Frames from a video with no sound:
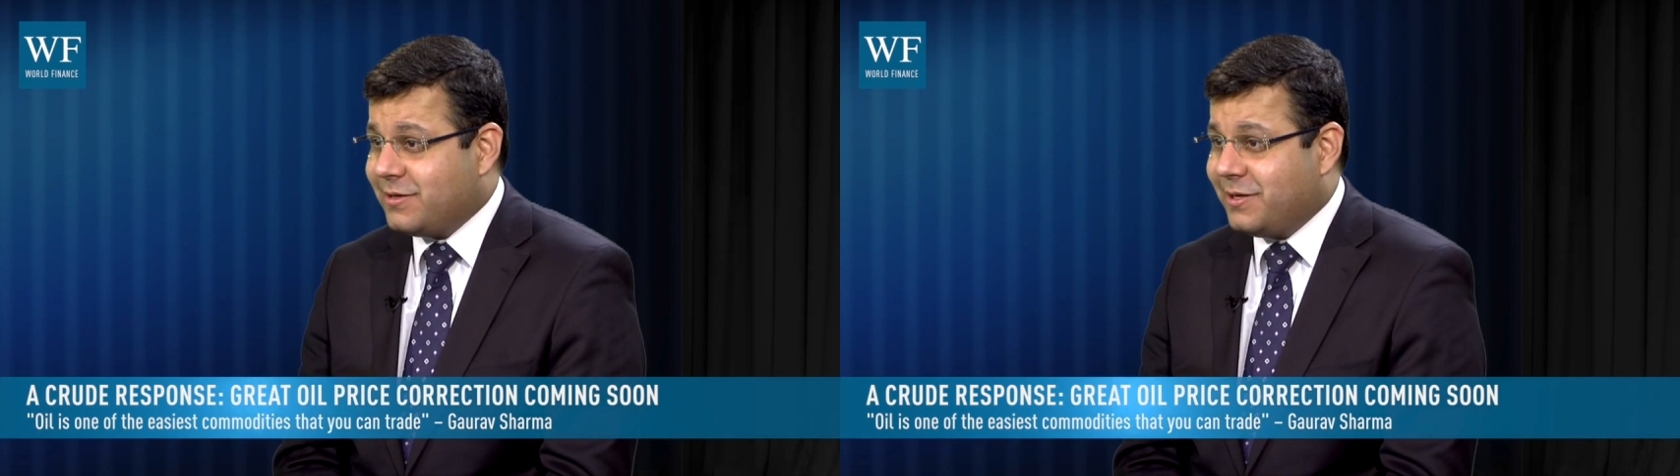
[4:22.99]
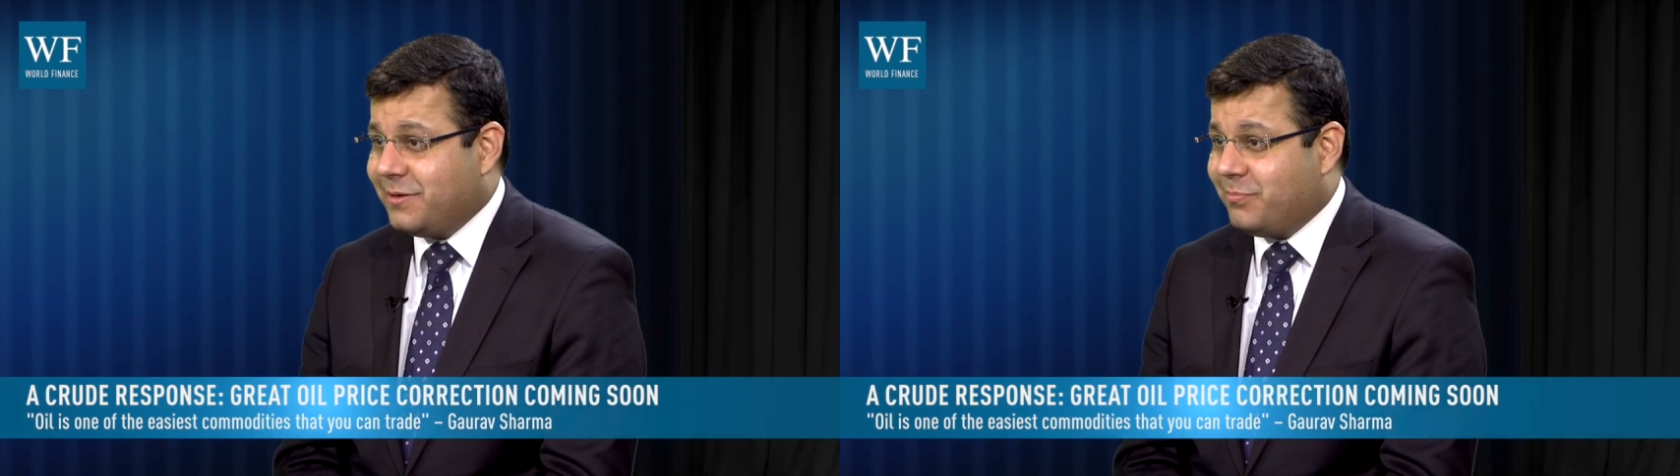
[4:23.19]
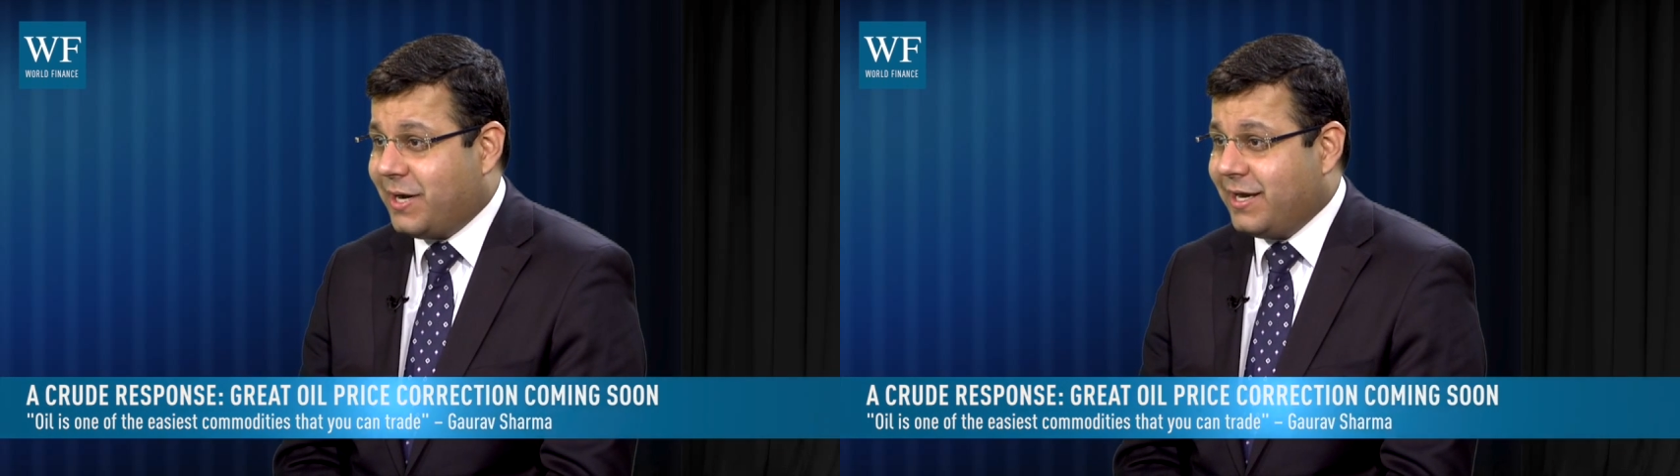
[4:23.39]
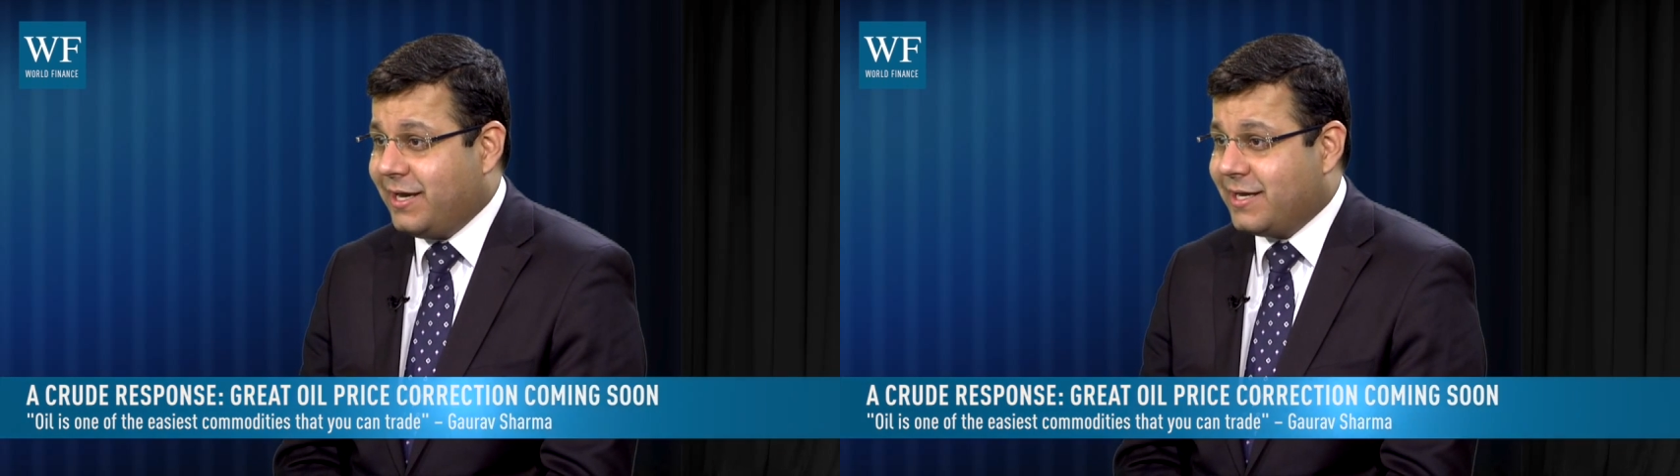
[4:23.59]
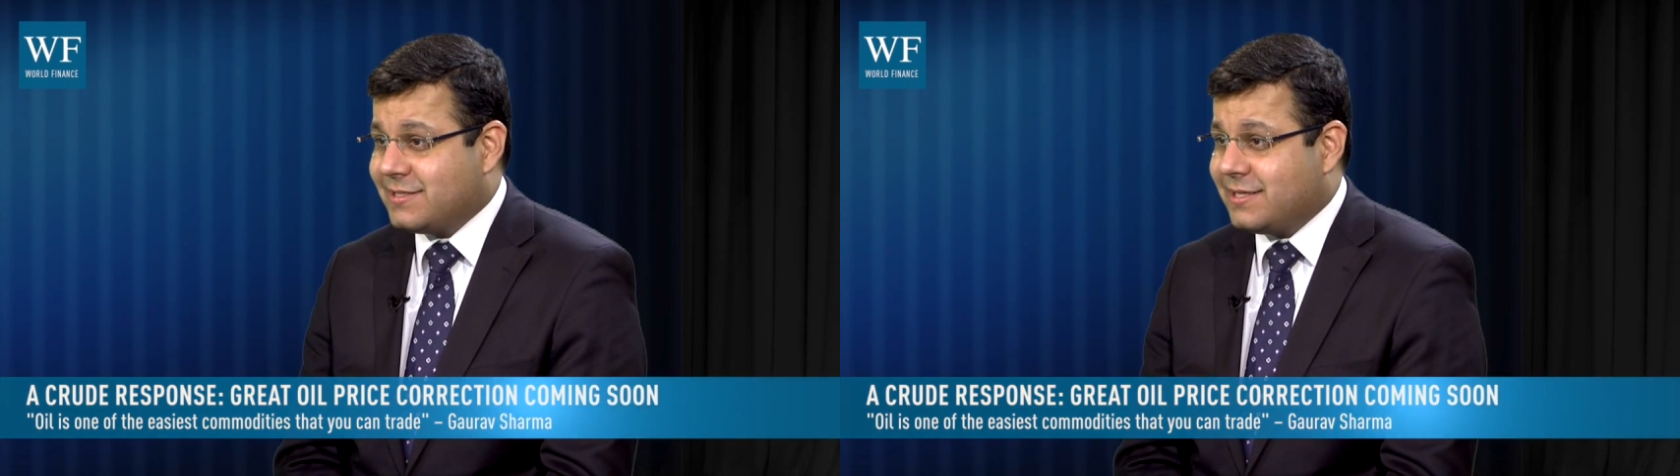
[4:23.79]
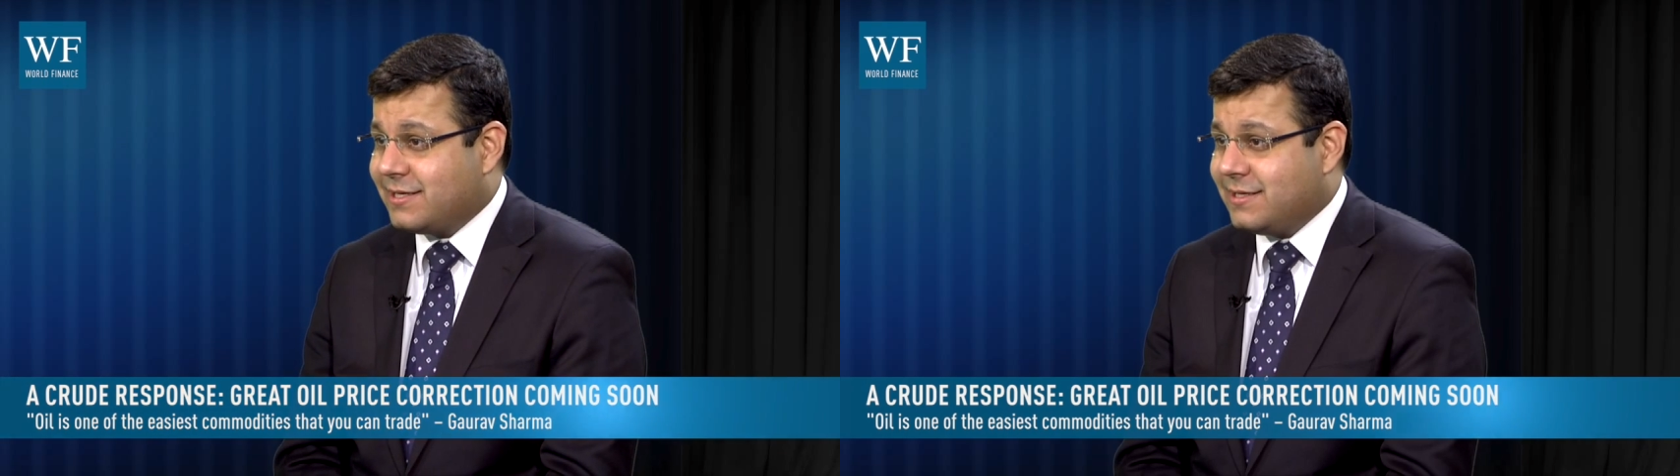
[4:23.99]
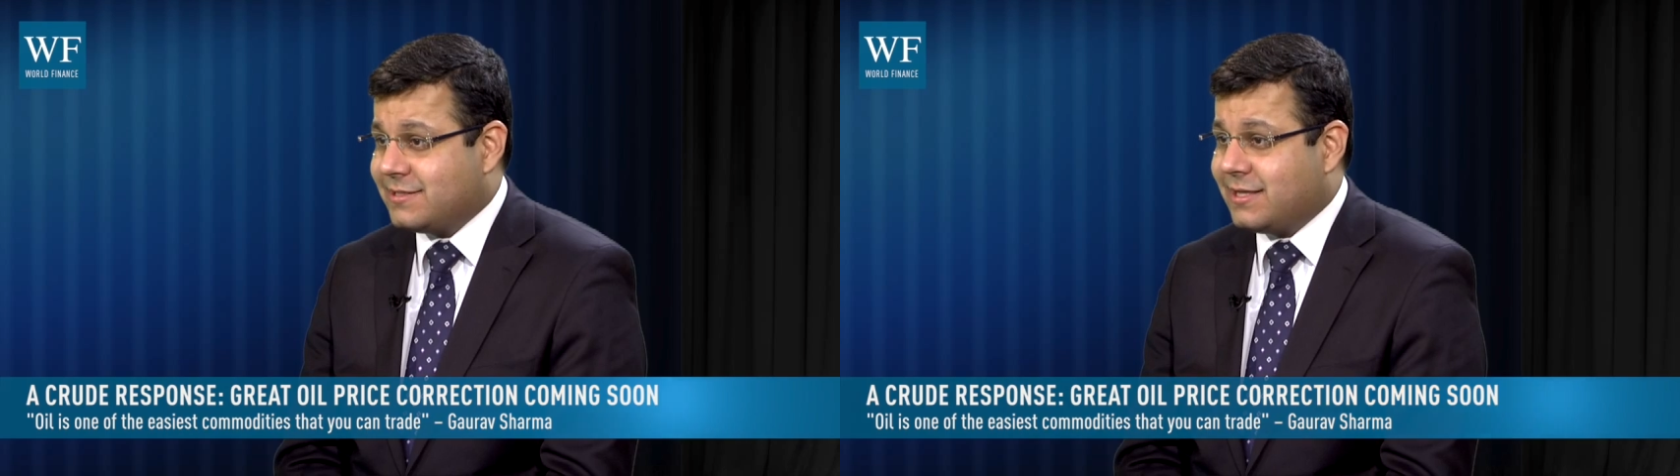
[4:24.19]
You can buy as little as